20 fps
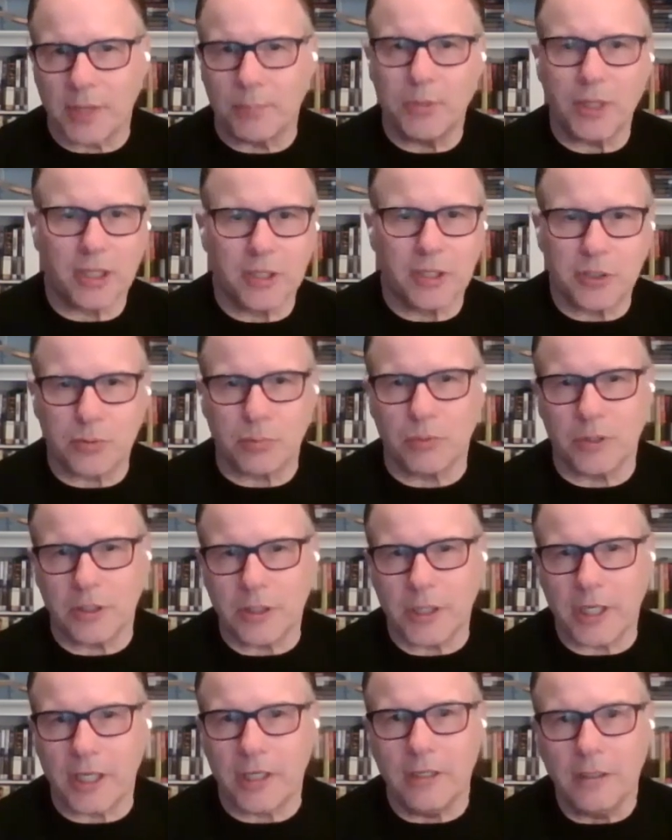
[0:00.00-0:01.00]
with something that's
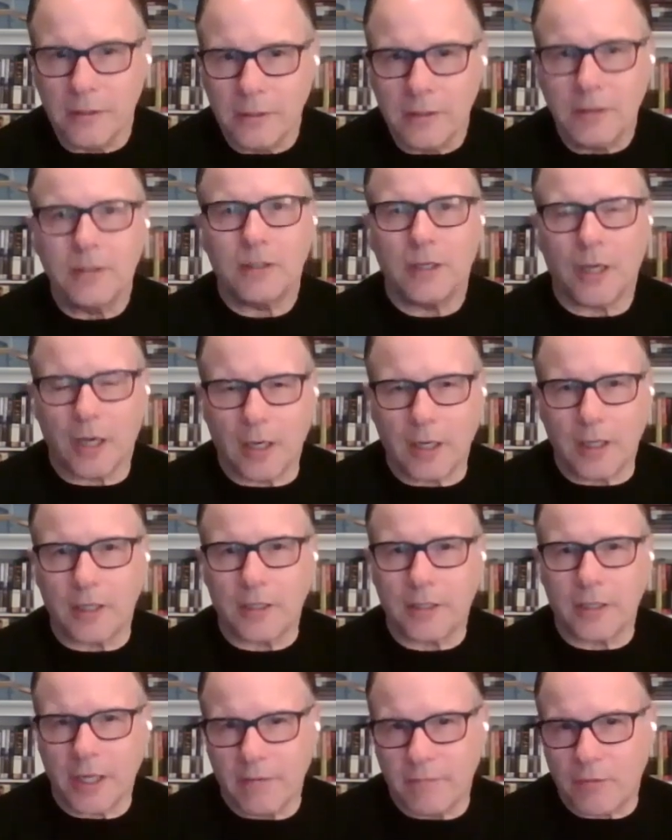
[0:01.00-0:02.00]
really
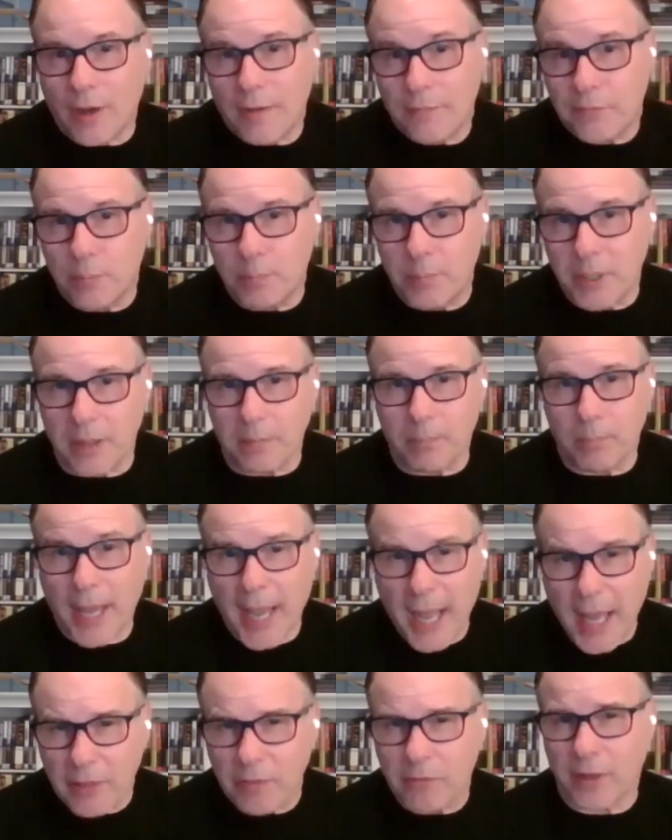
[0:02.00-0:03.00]
kind of off the
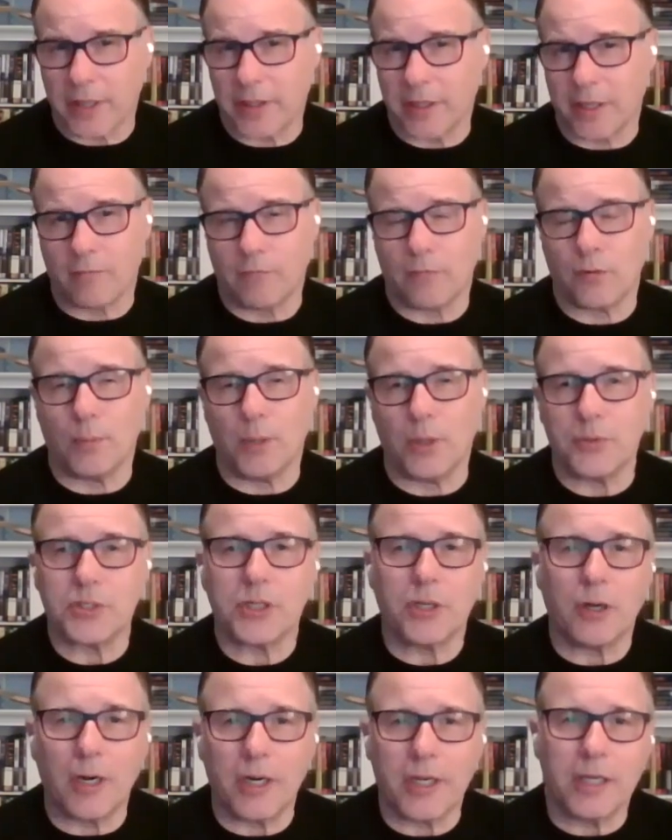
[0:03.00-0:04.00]
beaten path, I think, for
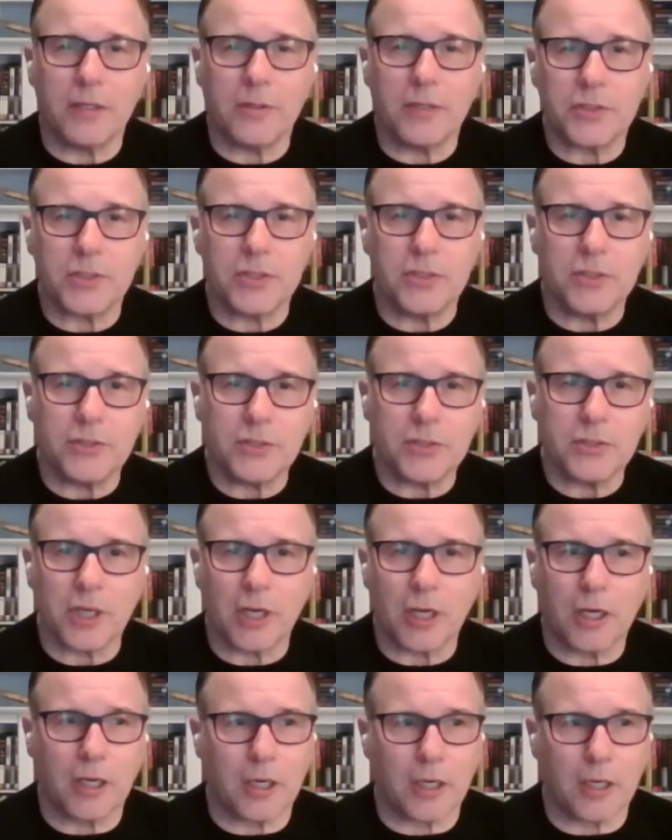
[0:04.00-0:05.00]
most
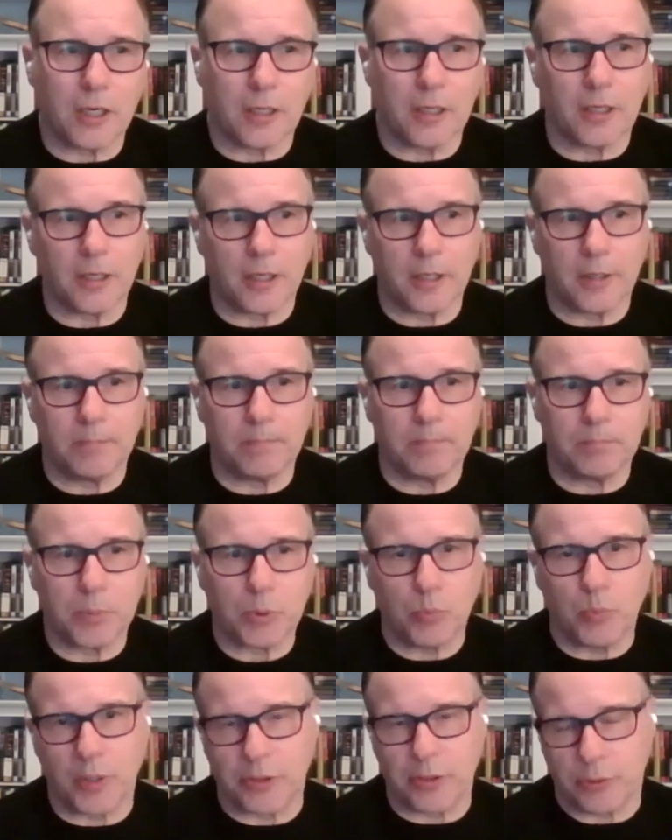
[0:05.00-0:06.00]
audiences,
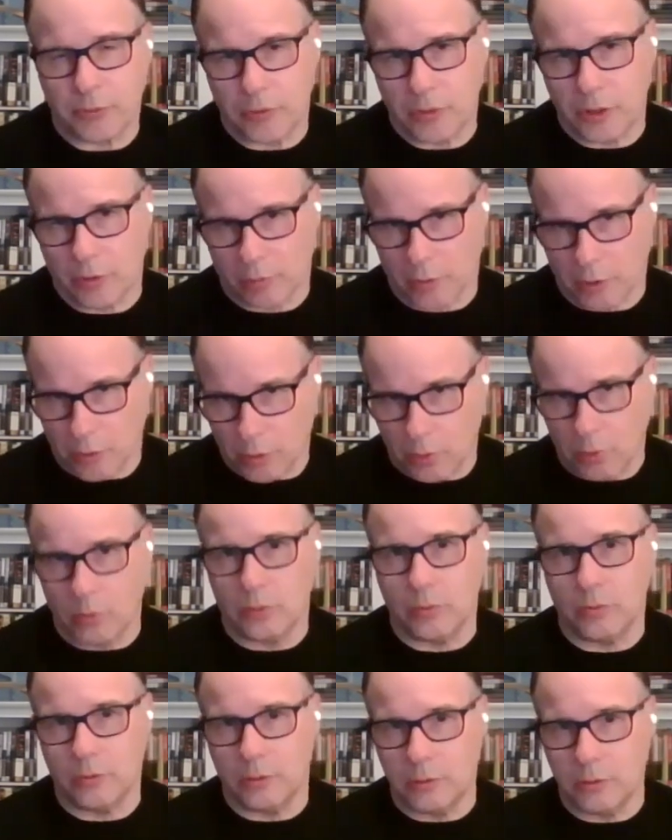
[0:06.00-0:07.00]
with your
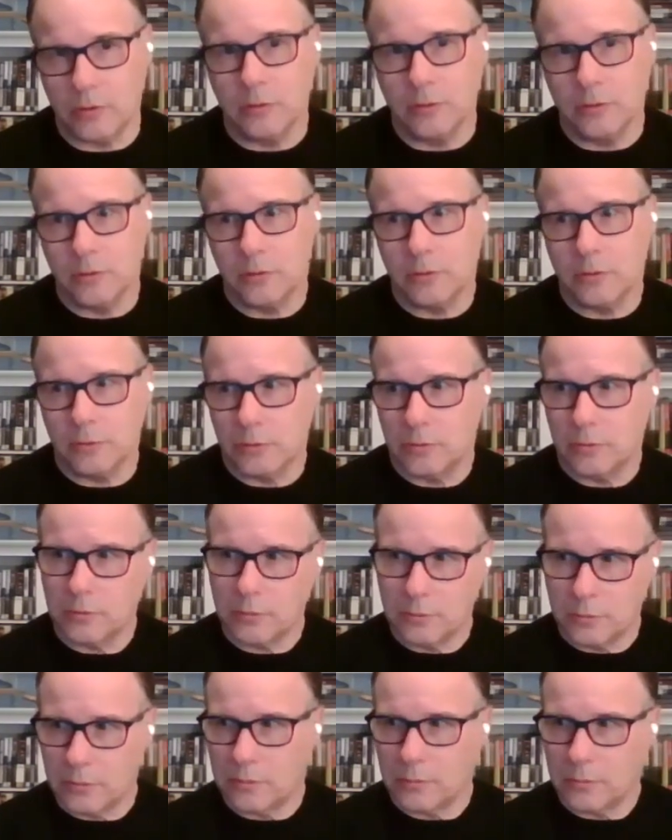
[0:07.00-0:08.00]
own
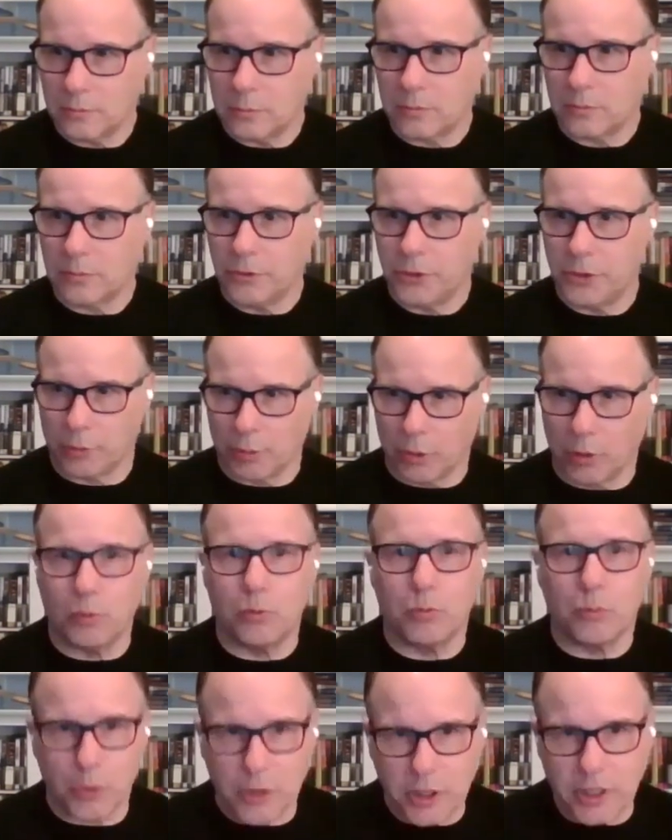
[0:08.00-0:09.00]

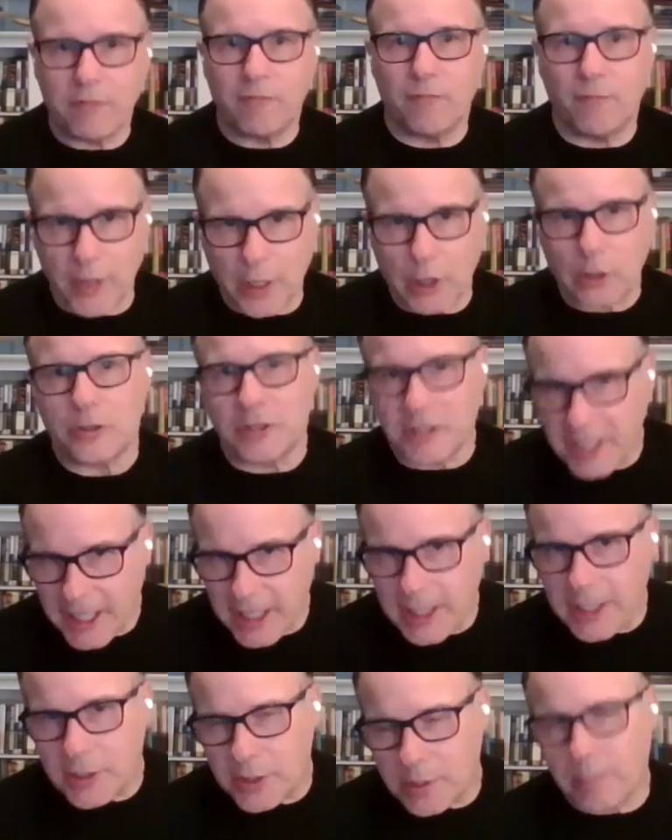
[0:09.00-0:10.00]
really felt
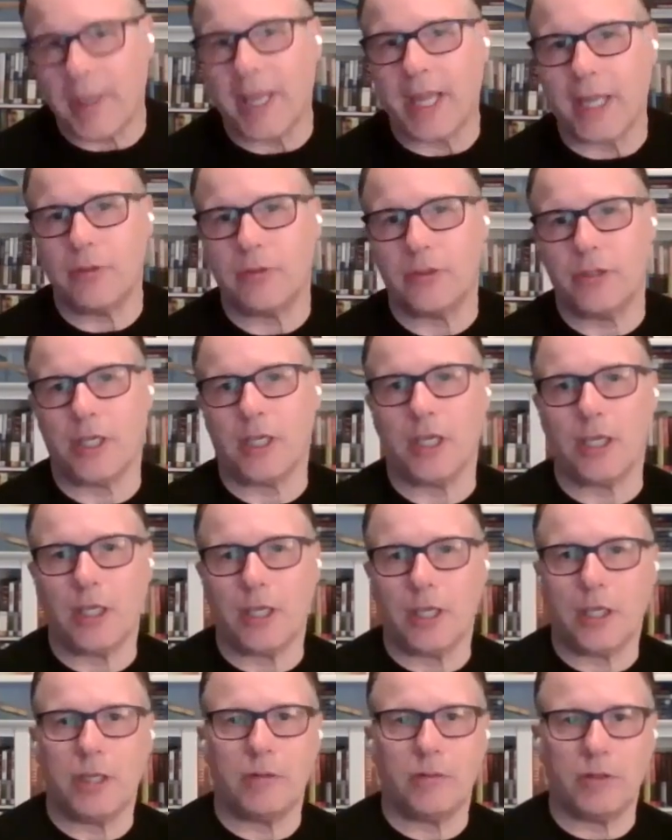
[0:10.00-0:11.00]
need to make
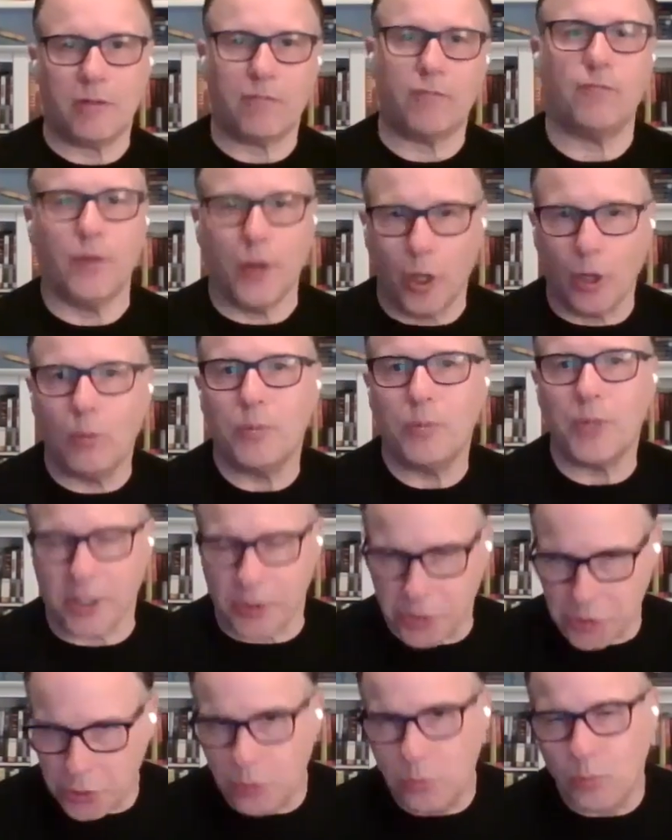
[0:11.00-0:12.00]
the film
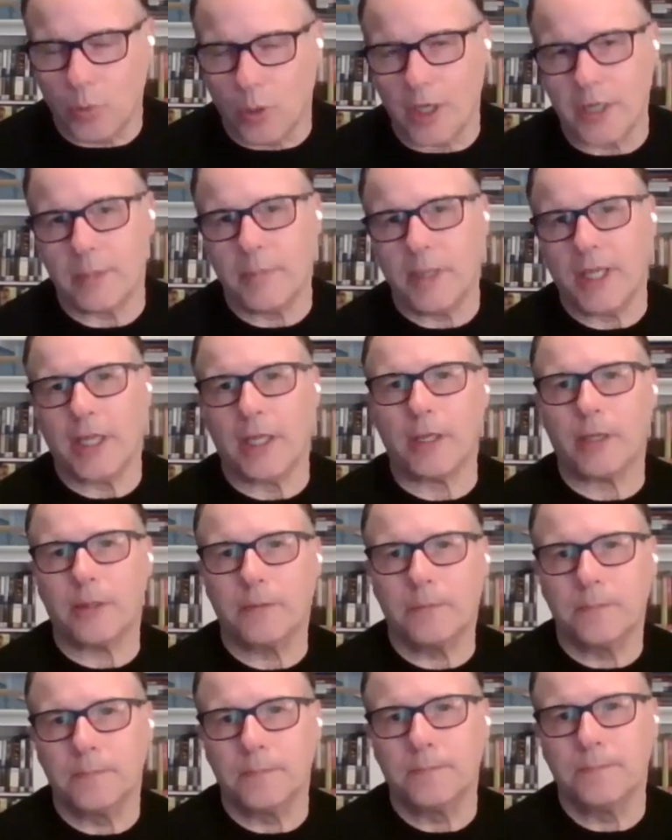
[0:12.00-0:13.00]
that you want to
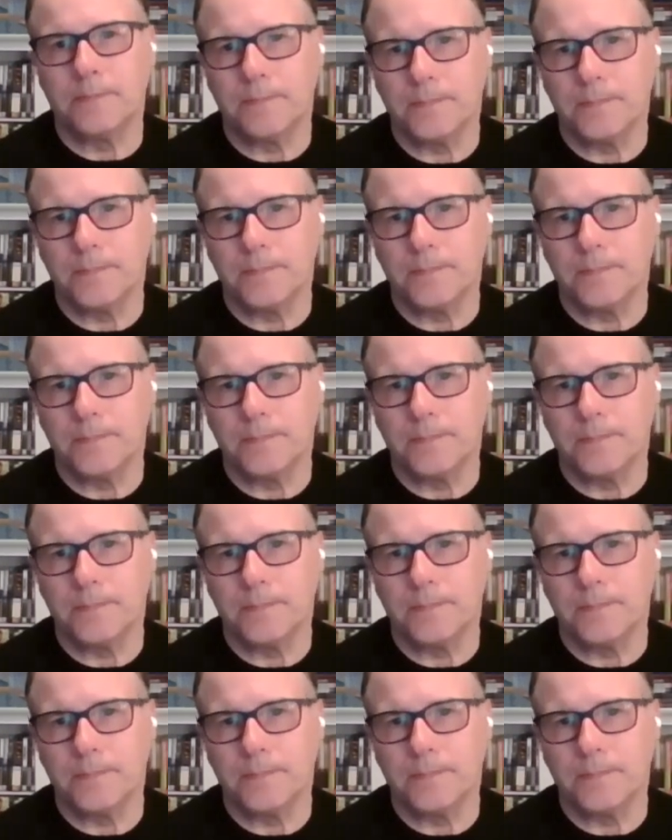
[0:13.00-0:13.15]
make.